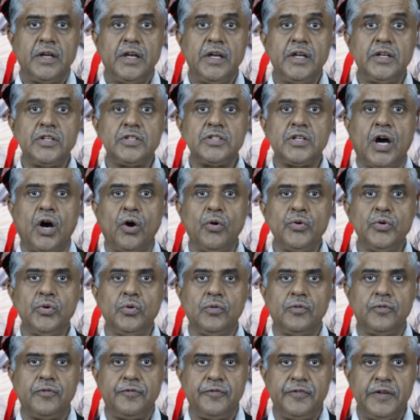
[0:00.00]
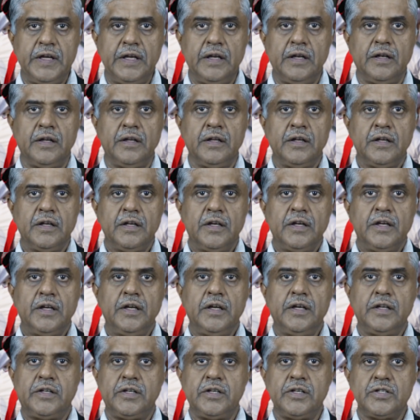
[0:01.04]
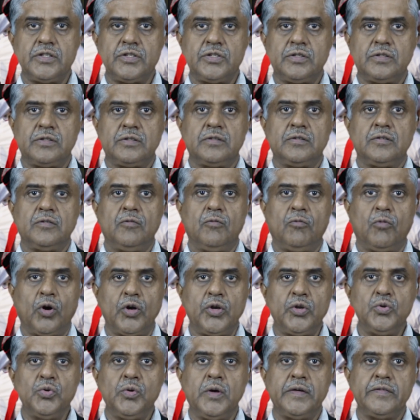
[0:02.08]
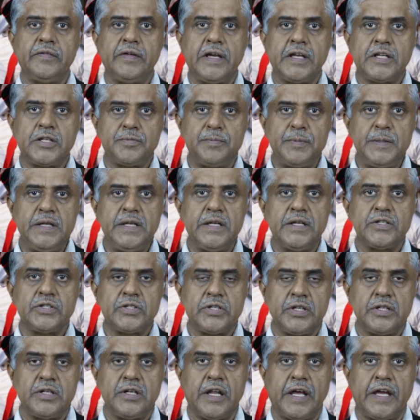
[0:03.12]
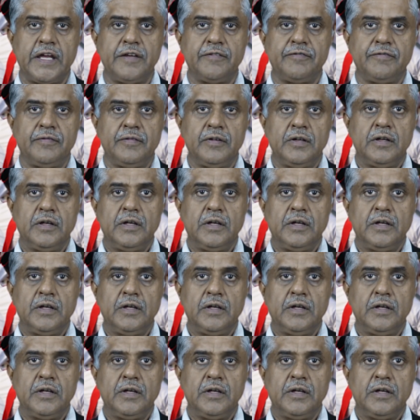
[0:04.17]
It is how you feel. It is what you have experienced in life.